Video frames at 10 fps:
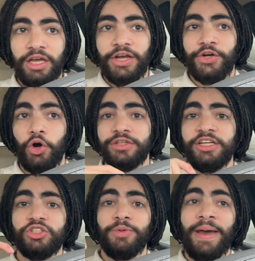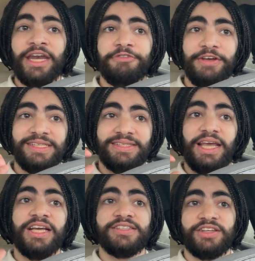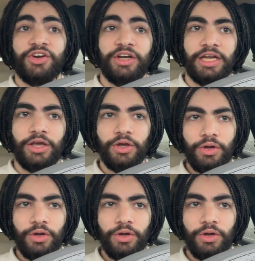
in order to manifest externally.